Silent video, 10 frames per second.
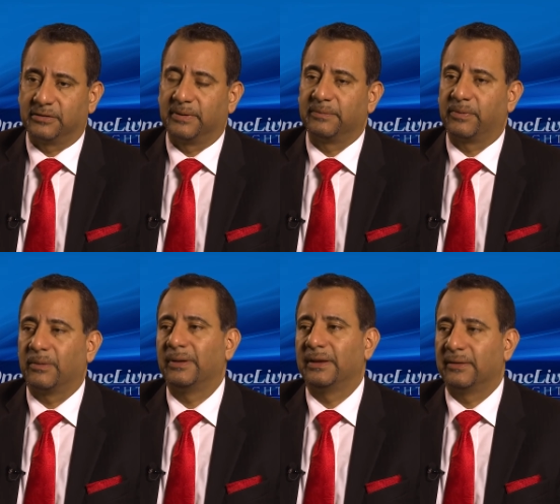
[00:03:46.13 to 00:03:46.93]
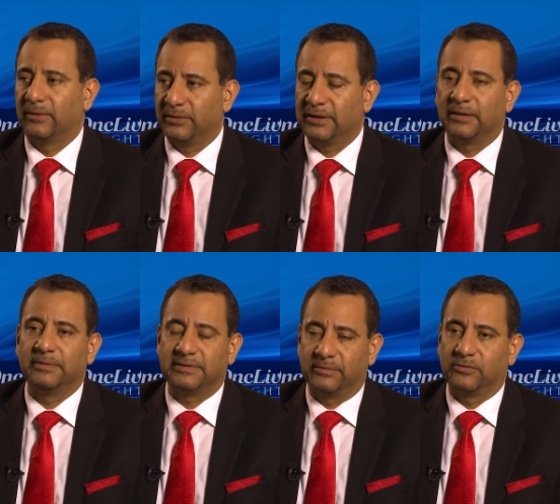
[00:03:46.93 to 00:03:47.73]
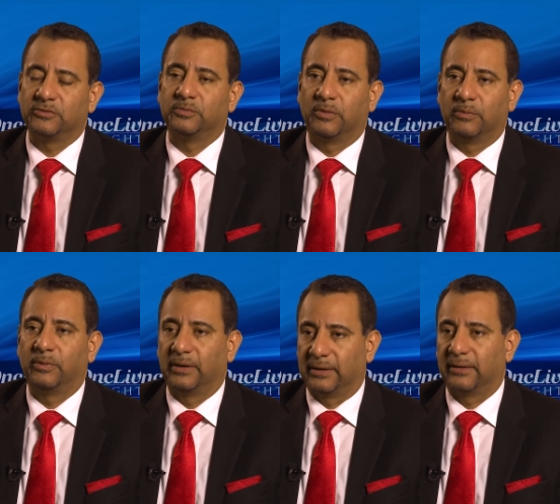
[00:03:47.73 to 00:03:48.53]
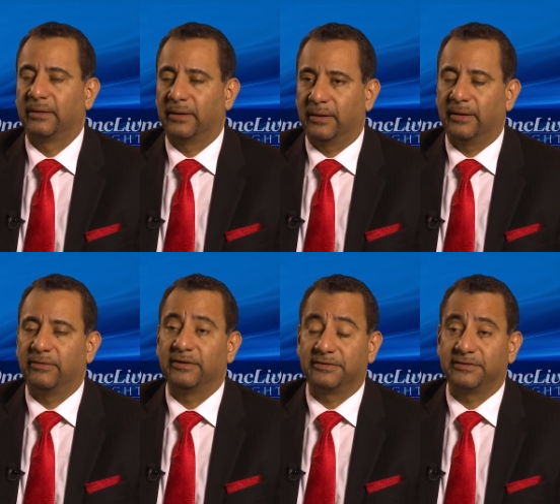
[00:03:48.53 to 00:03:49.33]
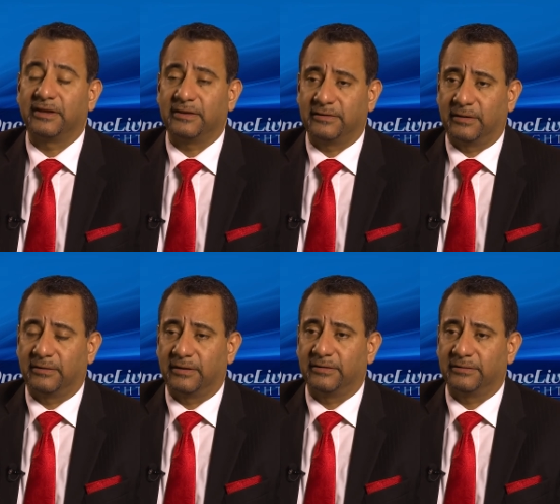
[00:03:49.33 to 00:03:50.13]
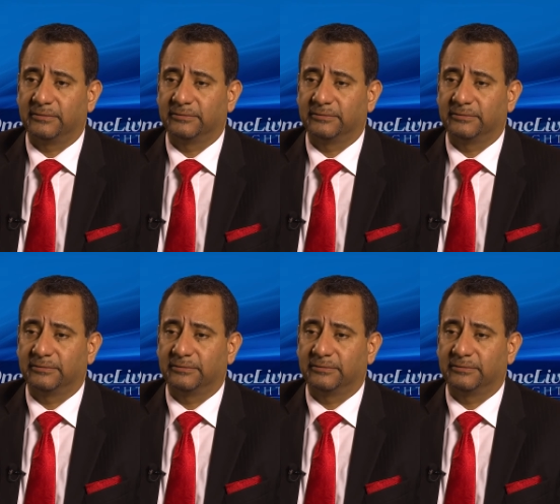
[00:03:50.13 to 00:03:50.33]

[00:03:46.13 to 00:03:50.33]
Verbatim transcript: but probably erlotinib is the most popular in the United States nowadays.